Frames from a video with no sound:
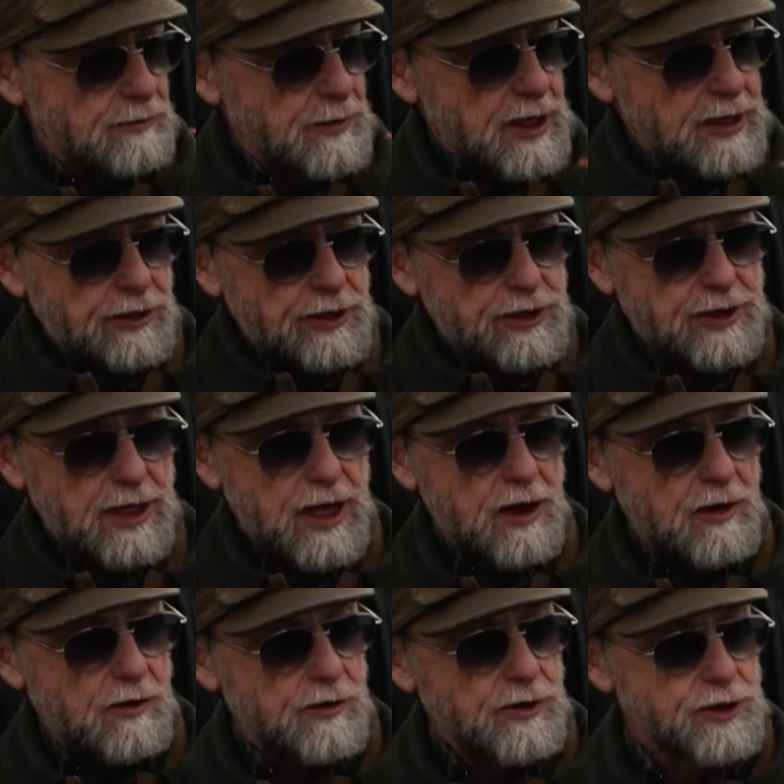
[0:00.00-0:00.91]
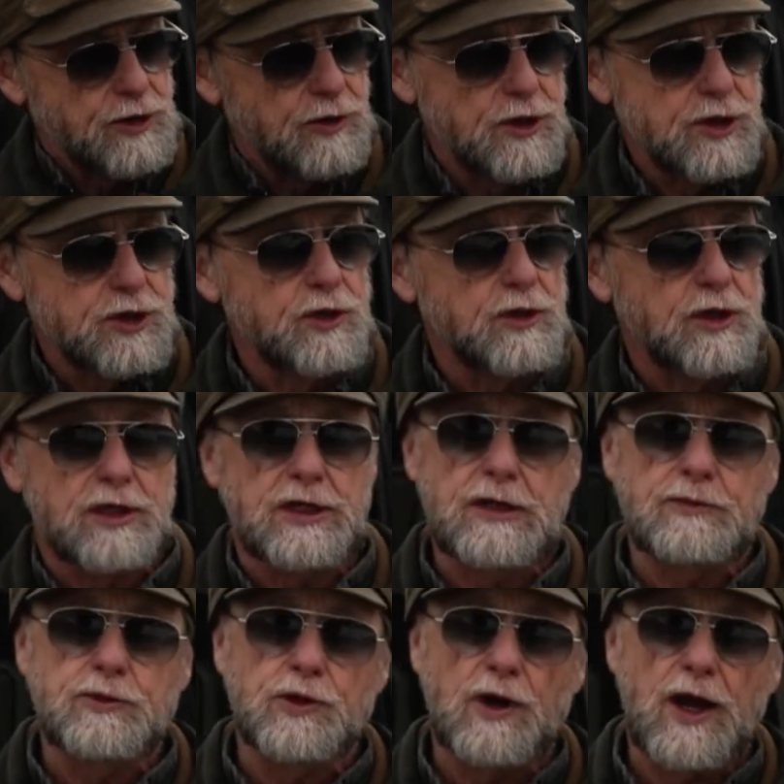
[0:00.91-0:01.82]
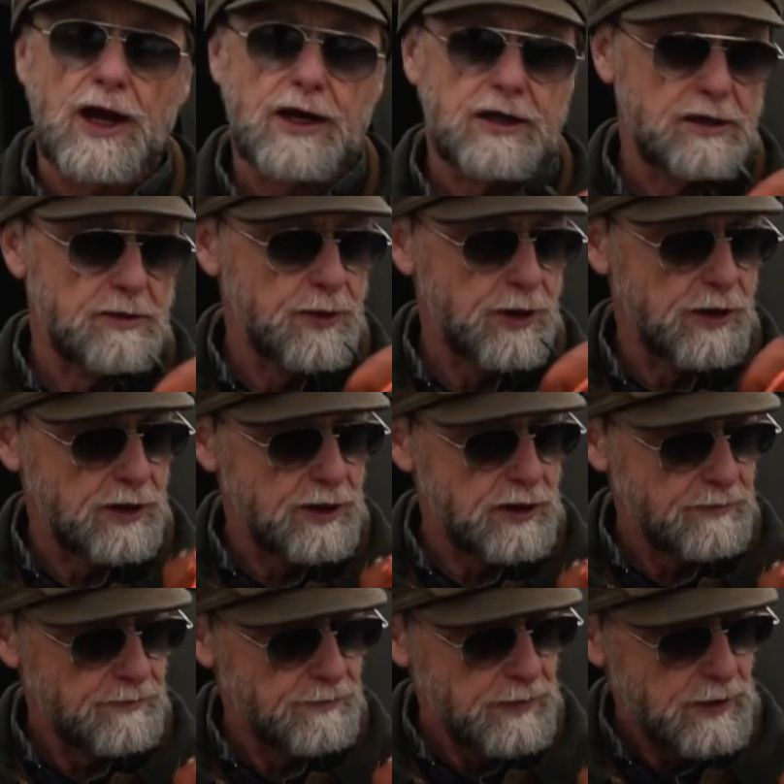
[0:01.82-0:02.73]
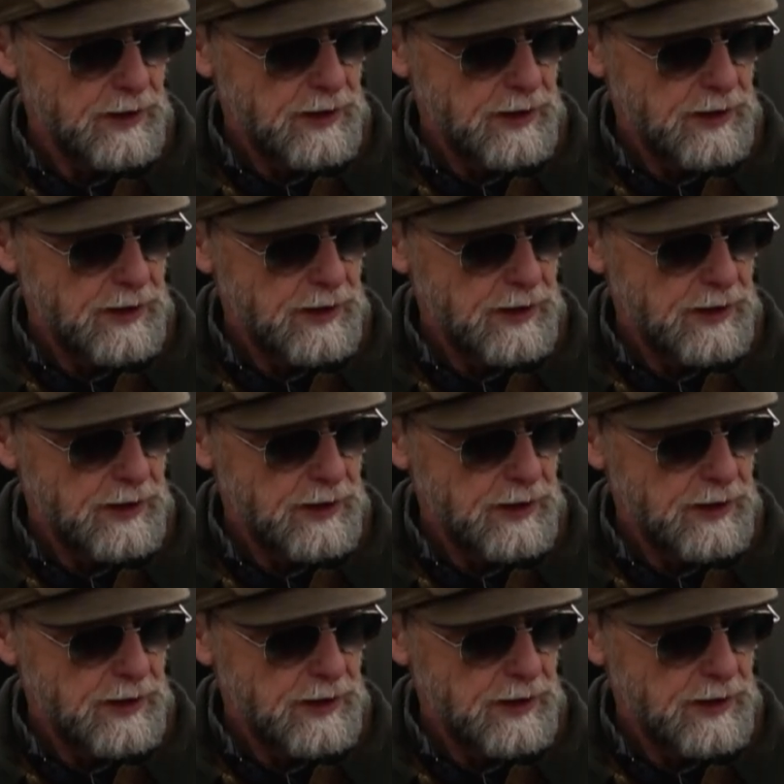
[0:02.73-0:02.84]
make the sound so that you can keep track of the bird.